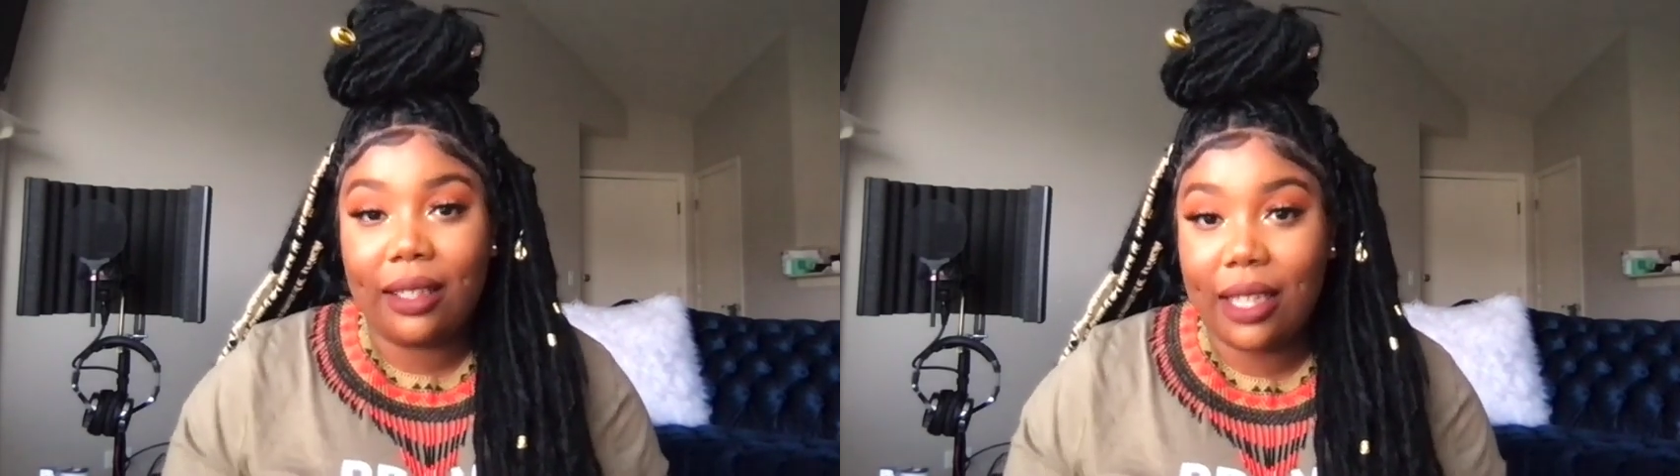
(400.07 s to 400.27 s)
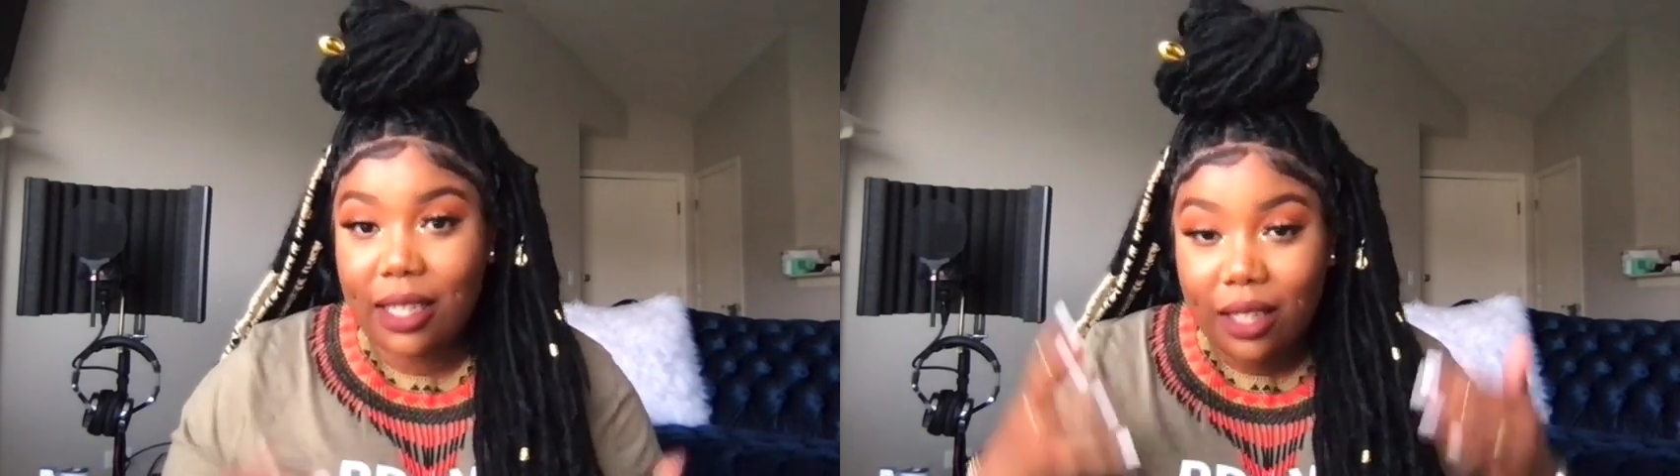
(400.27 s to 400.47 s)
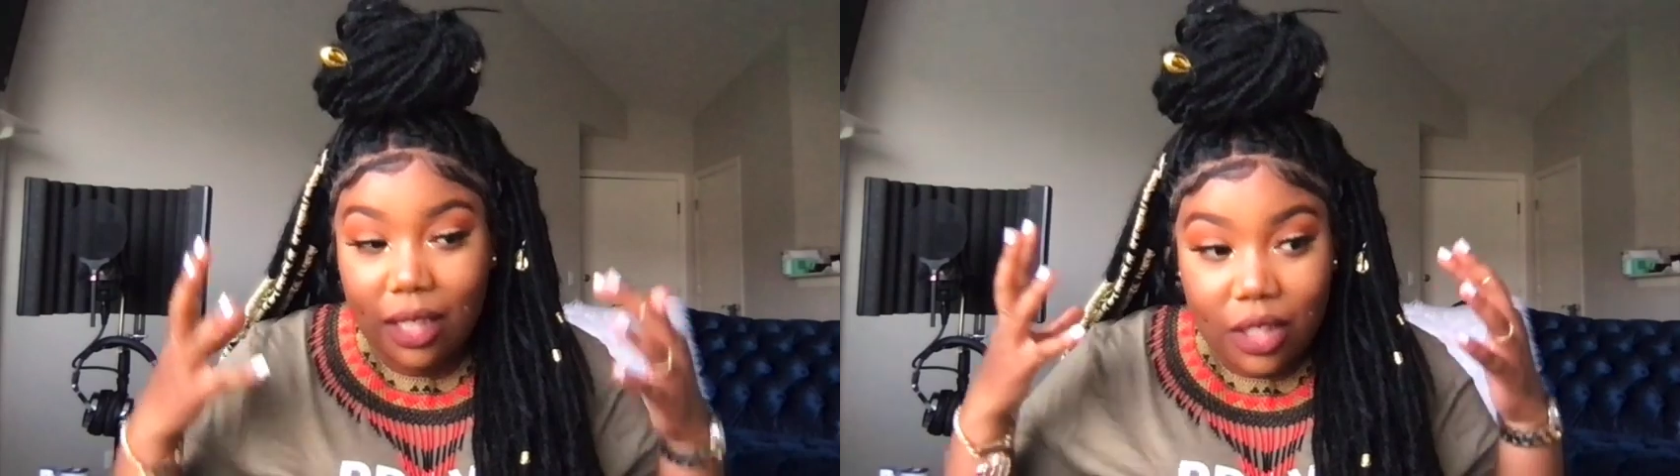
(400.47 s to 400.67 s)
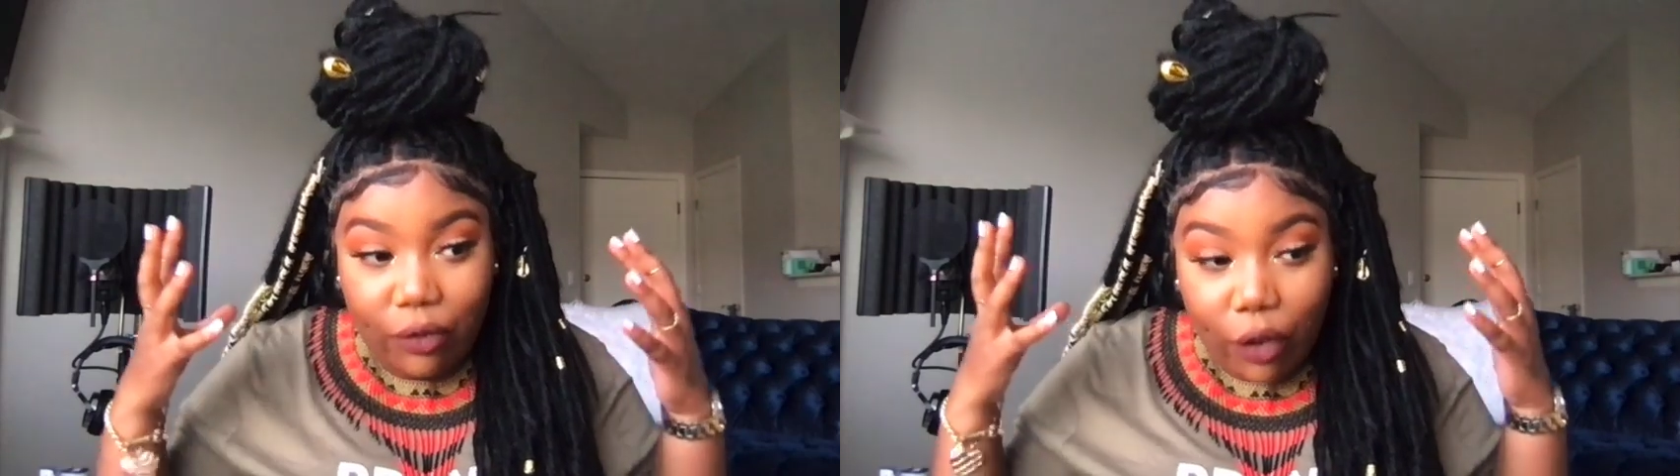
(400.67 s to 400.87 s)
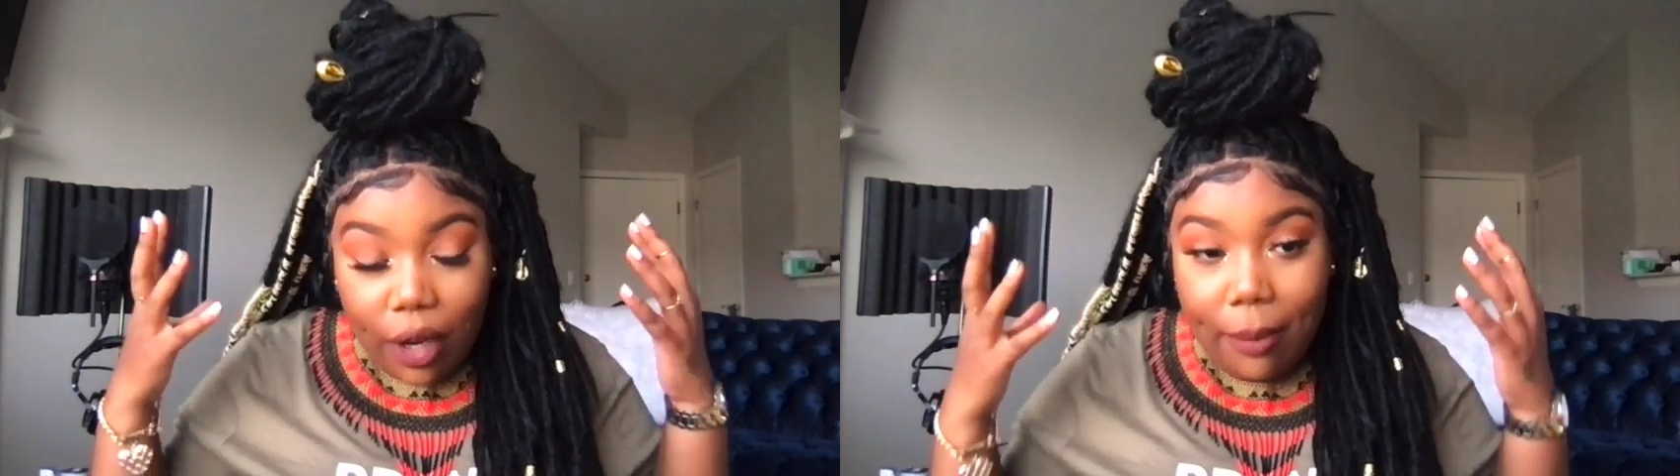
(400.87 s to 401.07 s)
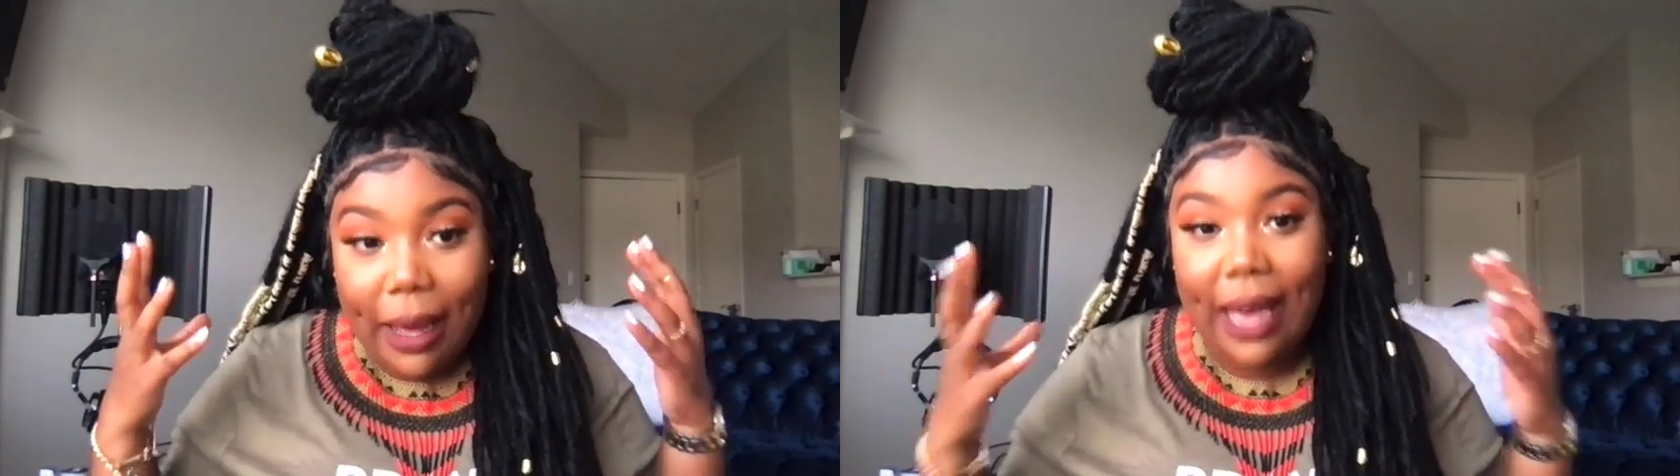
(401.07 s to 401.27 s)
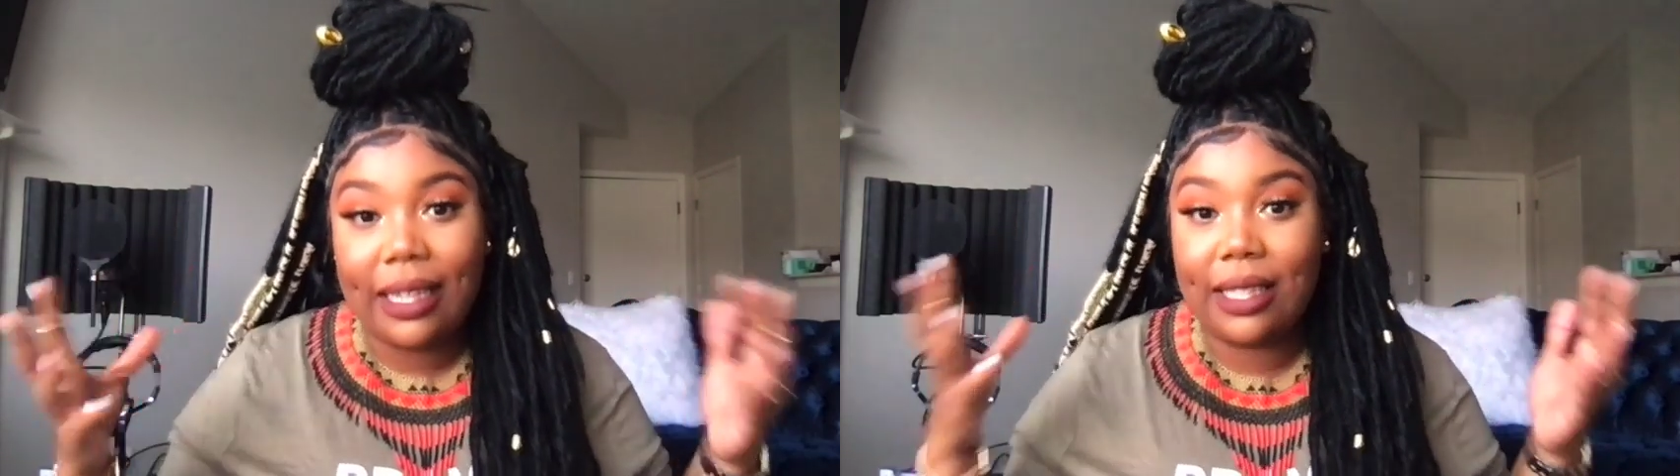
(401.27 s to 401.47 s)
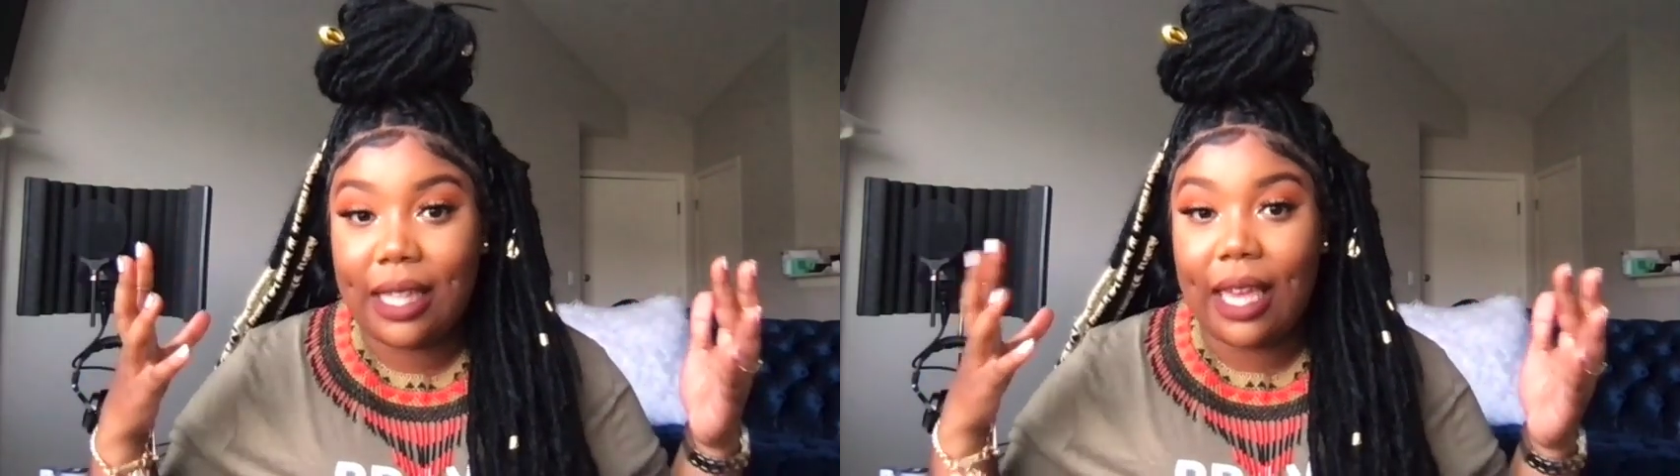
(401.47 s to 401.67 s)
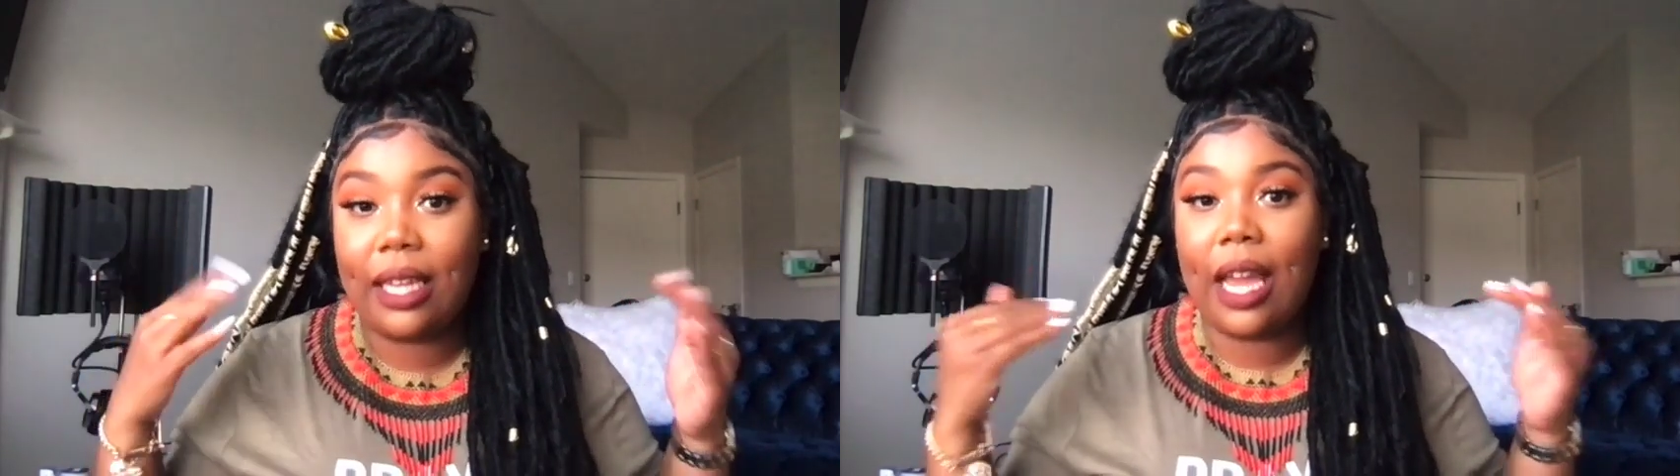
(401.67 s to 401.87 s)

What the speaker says: is for your body's sake,